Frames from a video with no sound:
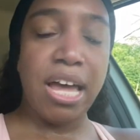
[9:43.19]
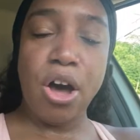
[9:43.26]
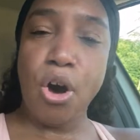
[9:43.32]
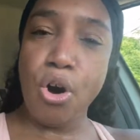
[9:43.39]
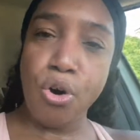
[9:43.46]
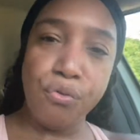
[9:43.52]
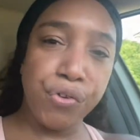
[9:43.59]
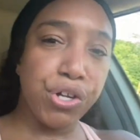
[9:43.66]

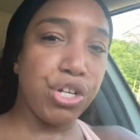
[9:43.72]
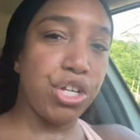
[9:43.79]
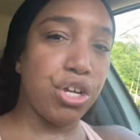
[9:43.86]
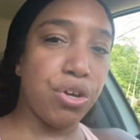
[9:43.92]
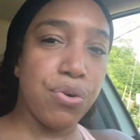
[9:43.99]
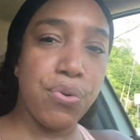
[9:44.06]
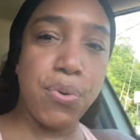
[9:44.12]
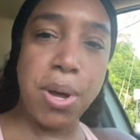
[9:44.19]

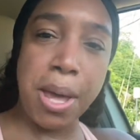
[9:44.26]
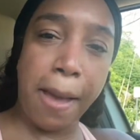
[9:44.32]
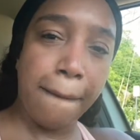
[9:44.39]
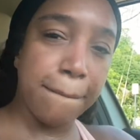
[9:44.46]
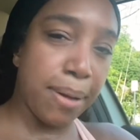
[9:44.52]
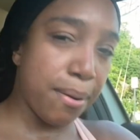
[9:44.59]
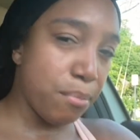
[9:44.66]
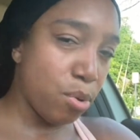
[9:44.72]
overdue
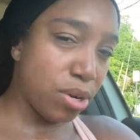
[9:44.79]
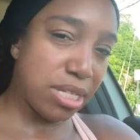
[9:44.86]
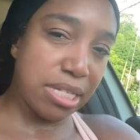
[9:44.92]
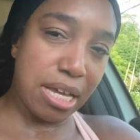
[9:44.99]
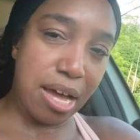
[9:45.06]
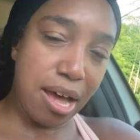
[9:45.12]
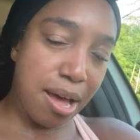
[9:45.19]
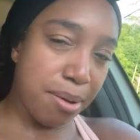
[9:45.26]
but more to
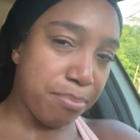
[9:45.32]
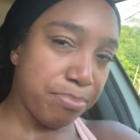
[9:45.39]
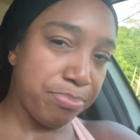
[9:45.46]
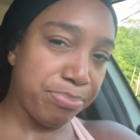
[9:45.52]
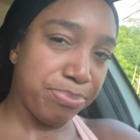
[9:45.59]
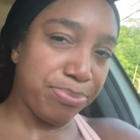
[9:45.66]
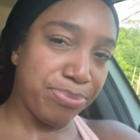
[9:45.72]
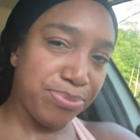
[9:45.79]
come
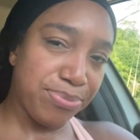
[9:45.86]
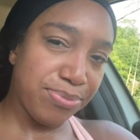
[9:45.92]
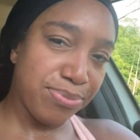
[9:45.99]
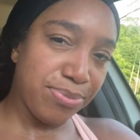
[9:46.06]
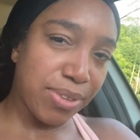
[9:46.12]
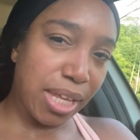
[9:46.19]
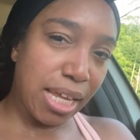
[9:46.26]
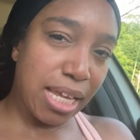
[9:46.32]

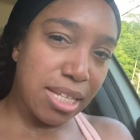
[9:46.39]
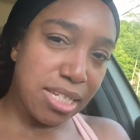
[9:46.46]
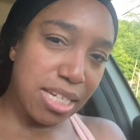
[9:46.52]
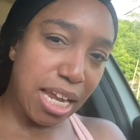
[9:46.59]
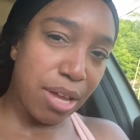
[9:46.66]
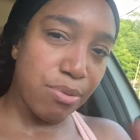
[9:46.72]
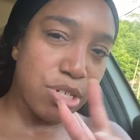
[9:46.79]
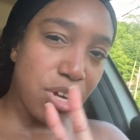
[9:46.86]
check
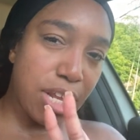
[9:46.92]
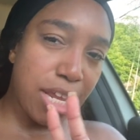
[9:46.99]
in with y'all